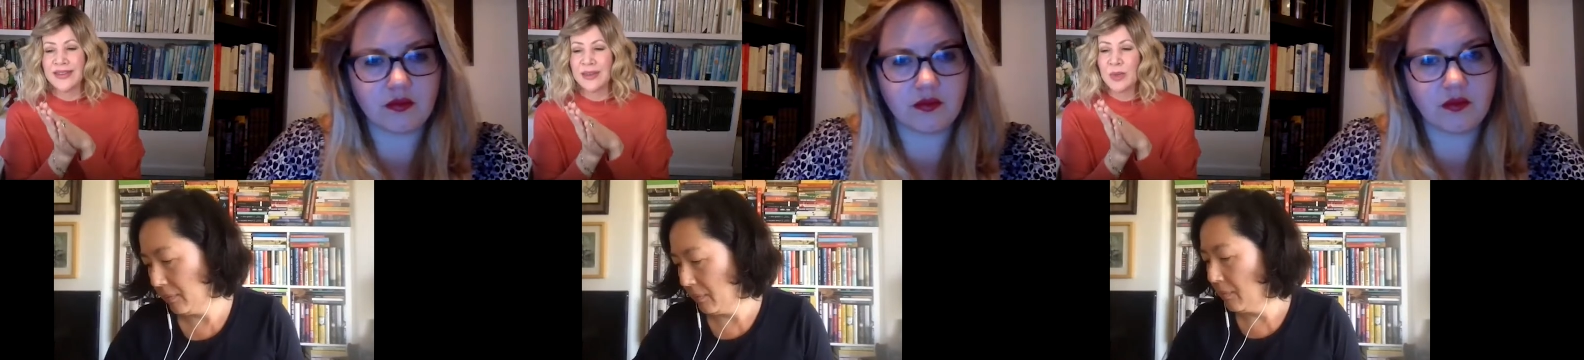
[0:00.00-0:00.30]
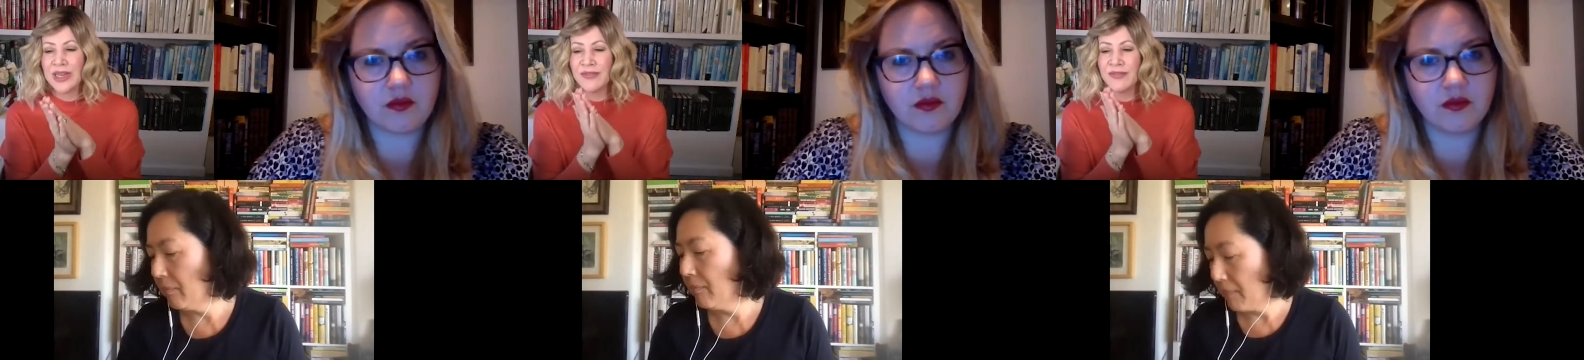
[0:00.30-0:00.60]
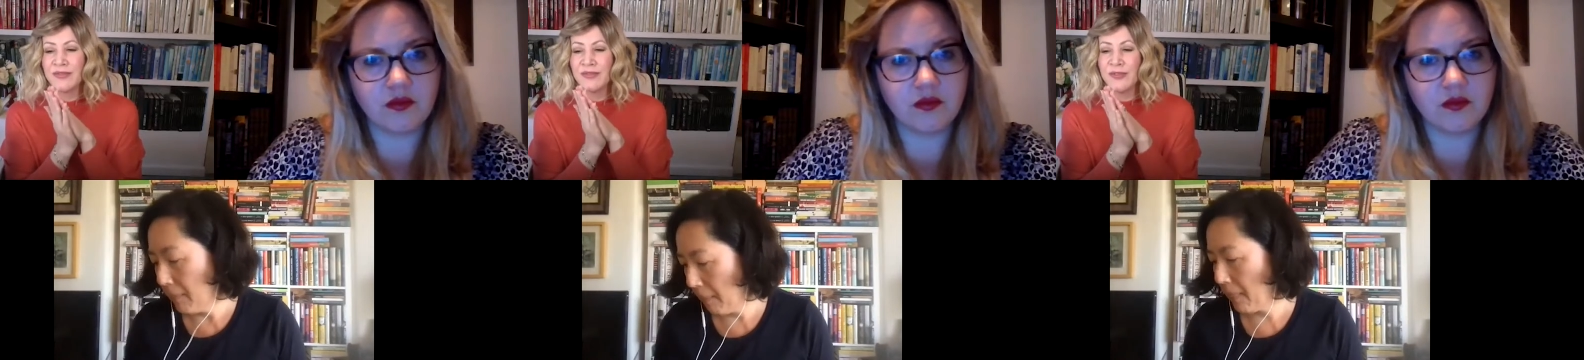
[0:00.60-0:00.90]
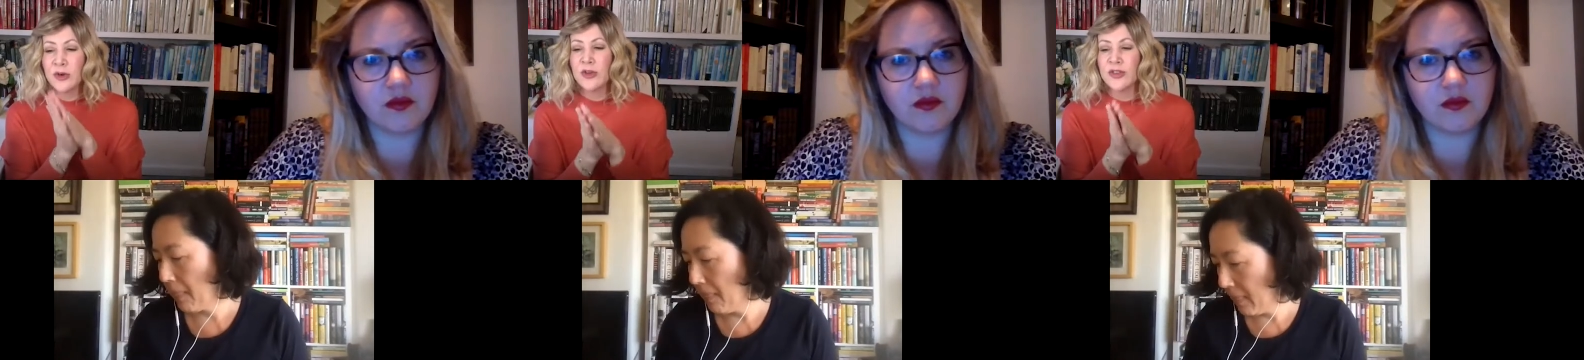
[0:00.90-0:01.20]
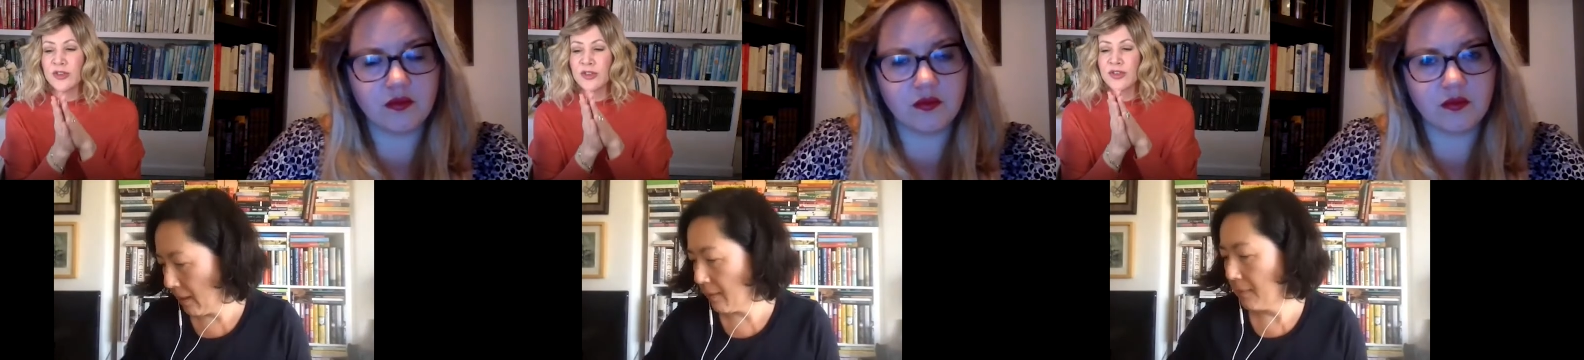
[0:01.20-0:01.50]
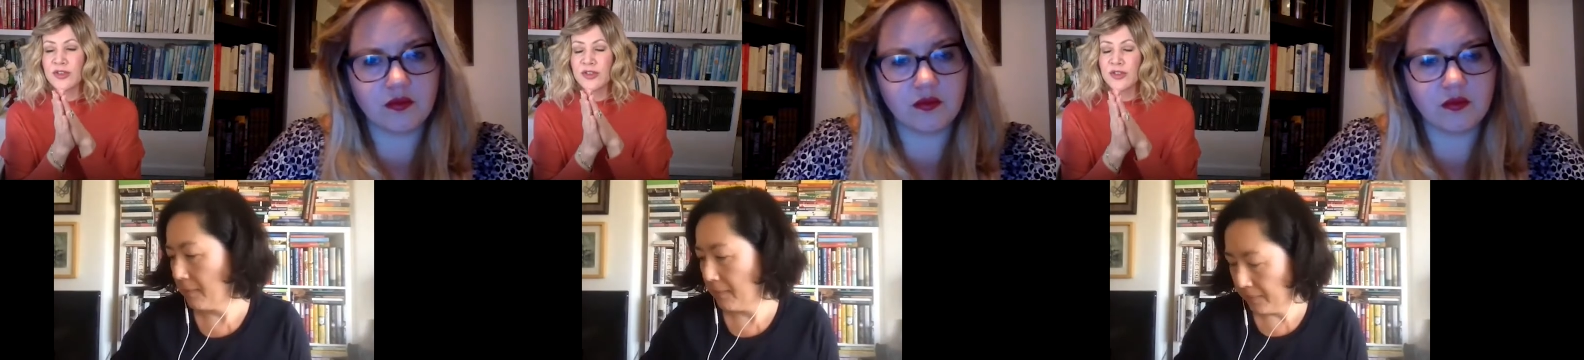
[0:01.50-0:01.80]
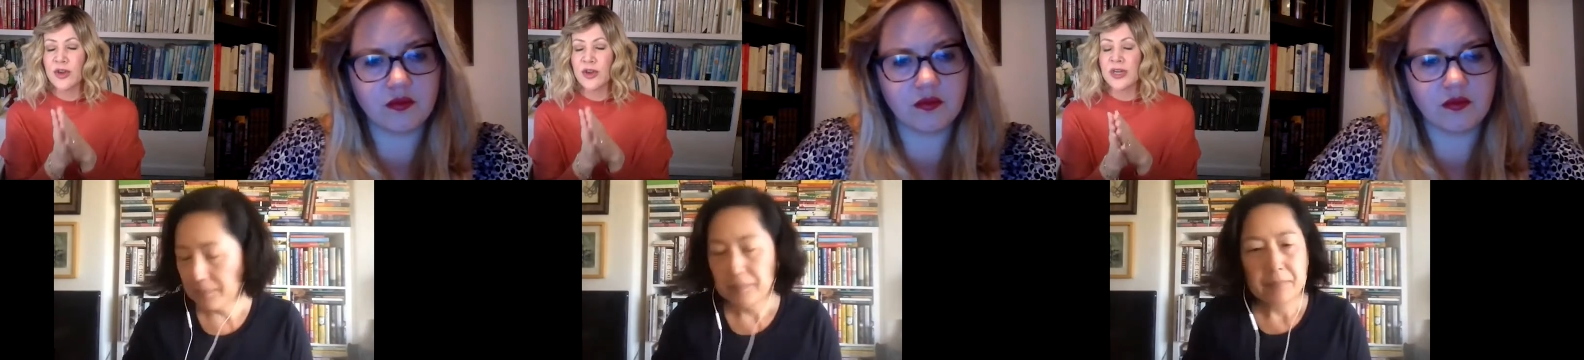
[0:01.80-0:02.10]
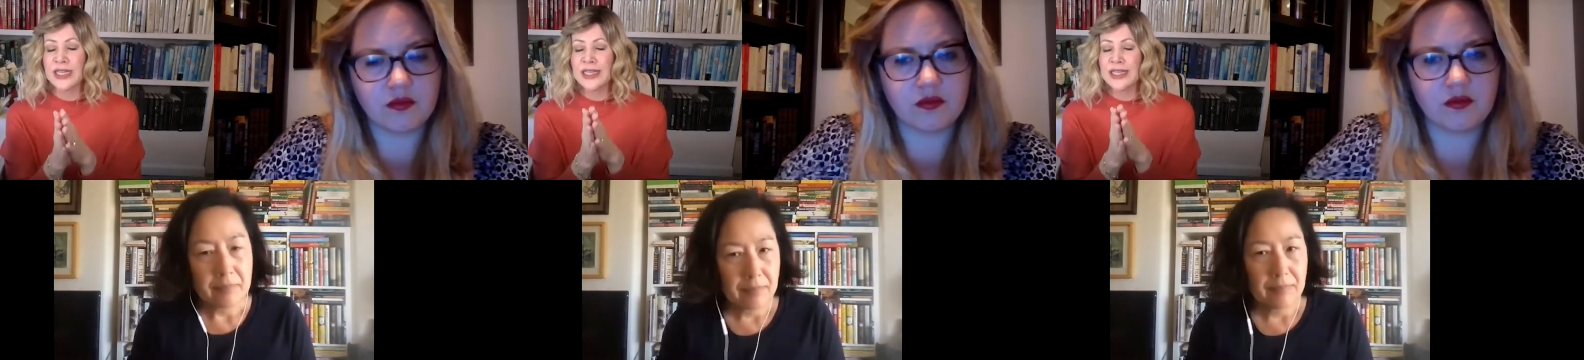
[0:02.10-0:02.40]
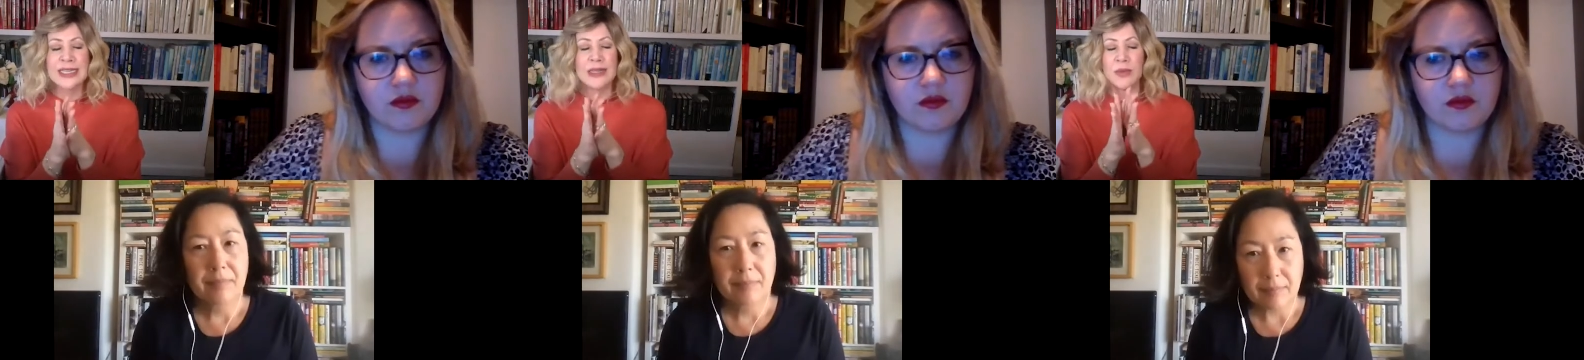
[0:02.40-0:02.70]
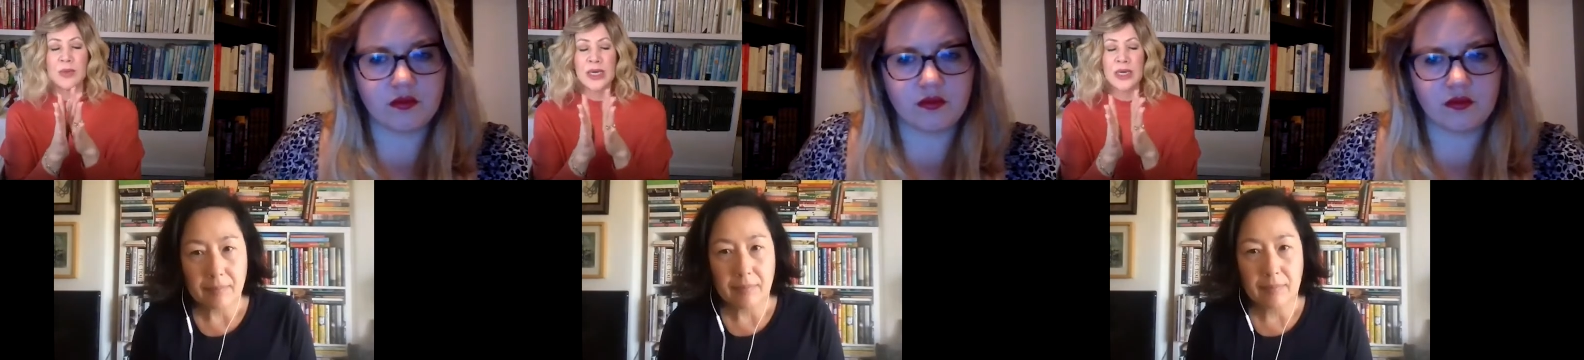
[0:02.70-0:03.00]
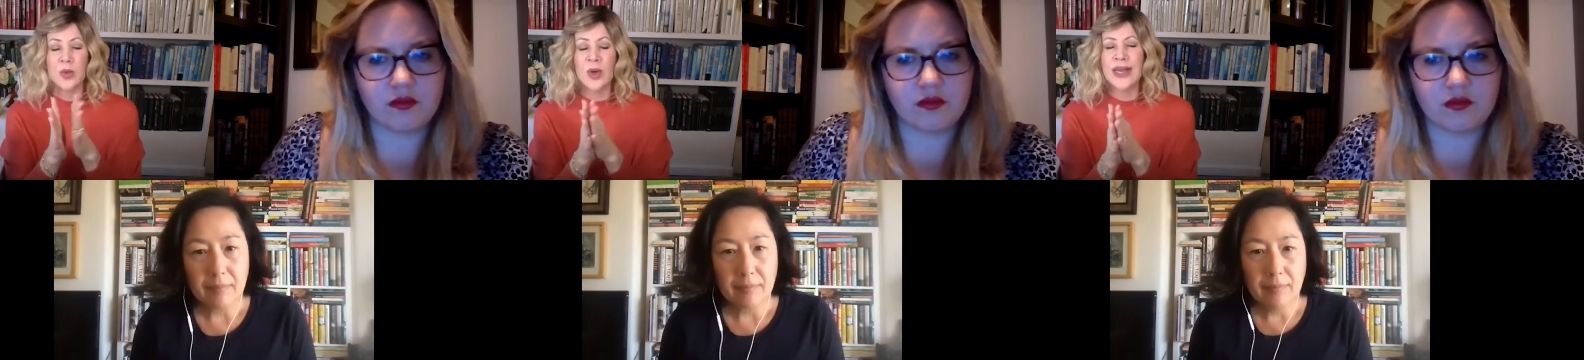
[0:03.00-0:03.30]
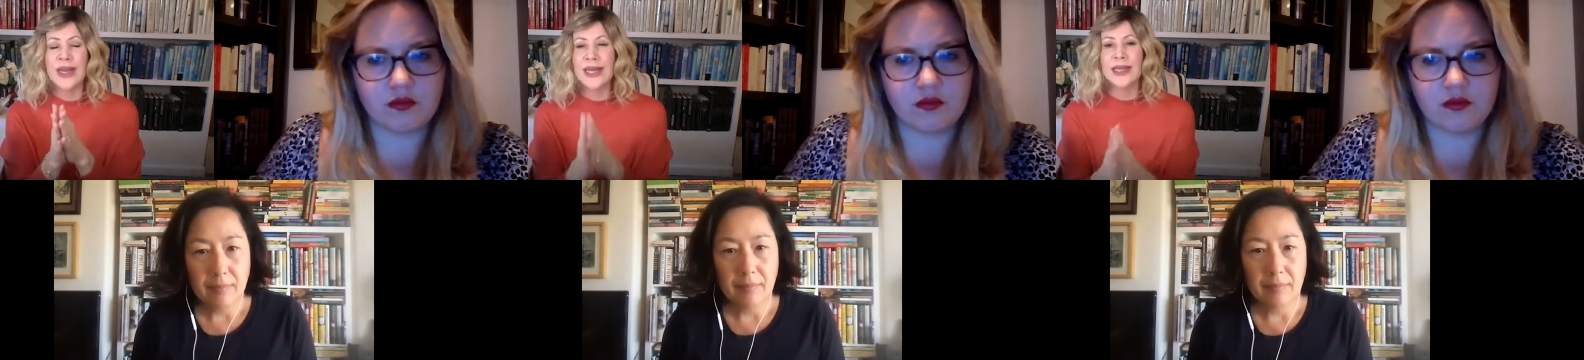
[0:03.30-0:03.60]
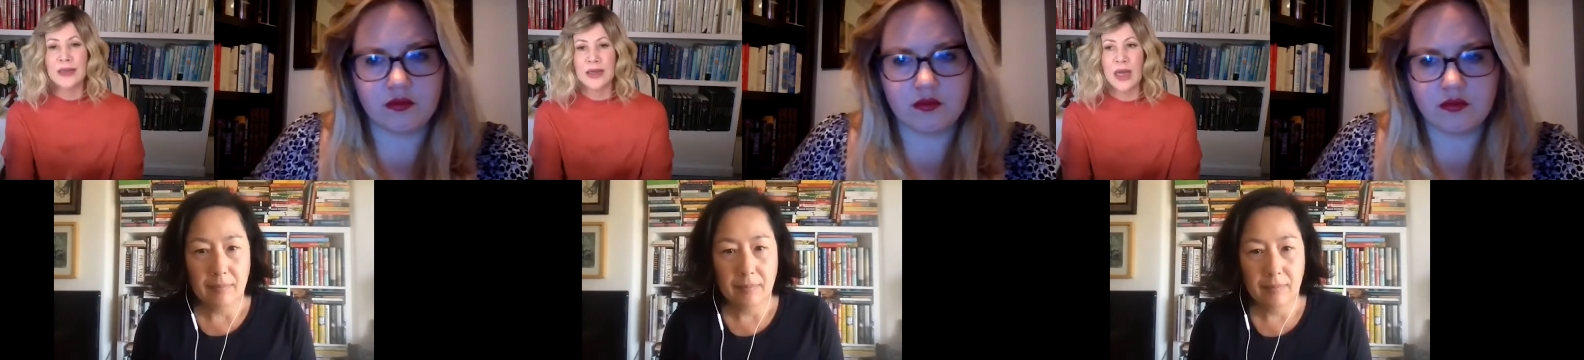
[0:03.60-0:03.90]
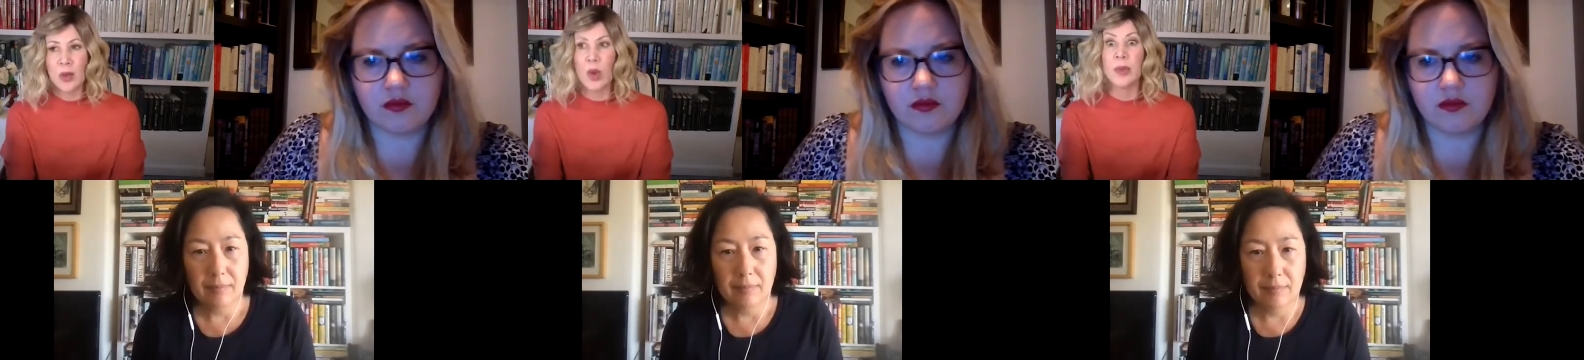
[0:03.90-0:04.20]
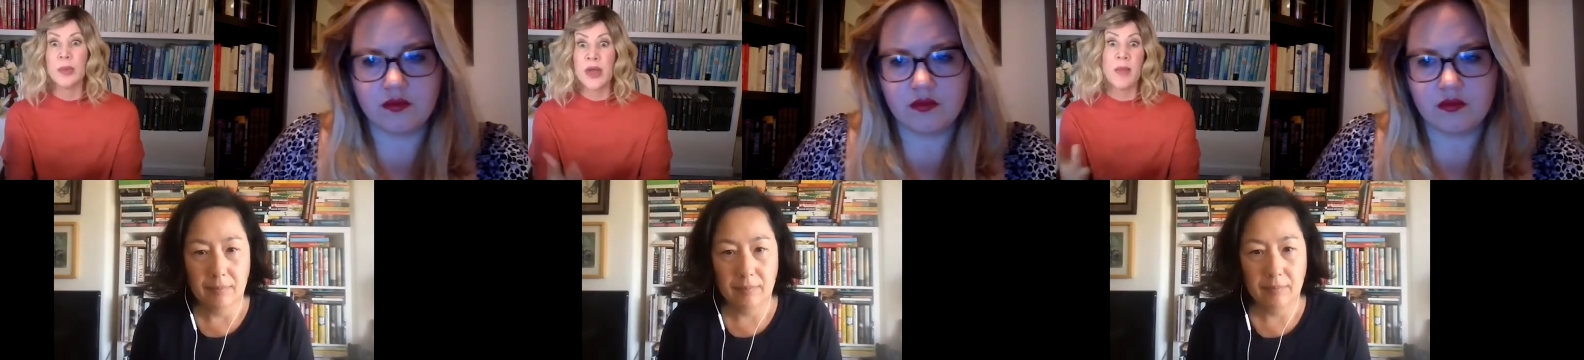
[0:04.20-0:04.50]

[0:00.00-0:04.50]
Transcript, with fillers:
Speaker 1: And when I first started uh, writing uh, what would become